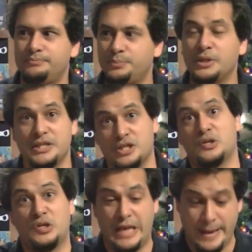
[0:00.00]
but it's
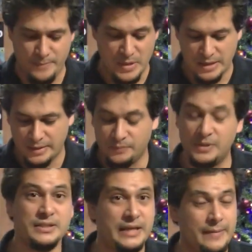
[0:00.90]
a good game.
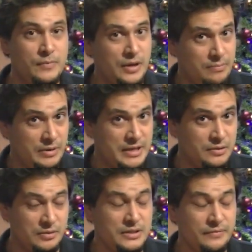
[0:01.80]
This game you can play
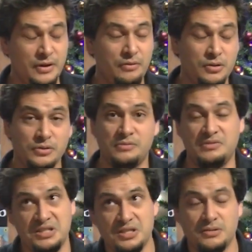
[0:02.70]
solo. It's a very good,
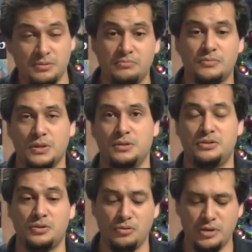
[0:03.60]
decent
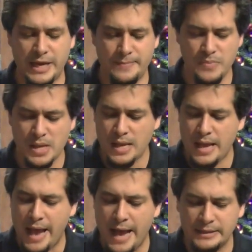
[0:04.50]
solo game,
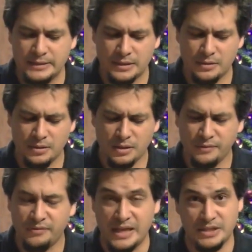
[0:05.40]
and there are a lot
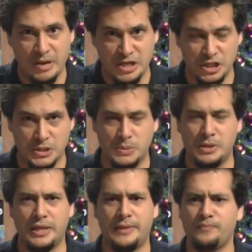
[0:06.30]
of expansions
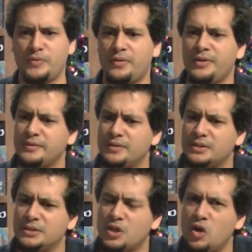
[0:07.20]
with it. I think
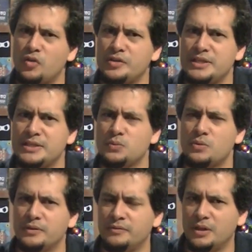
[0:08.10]
there are Colonies is
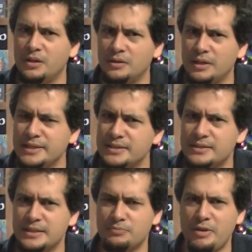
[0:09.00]
one of the
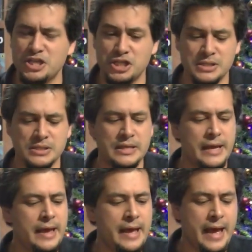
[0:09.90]
latest expansion,
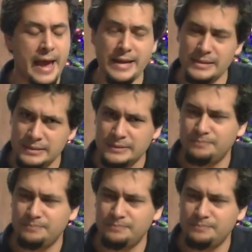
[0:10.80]
and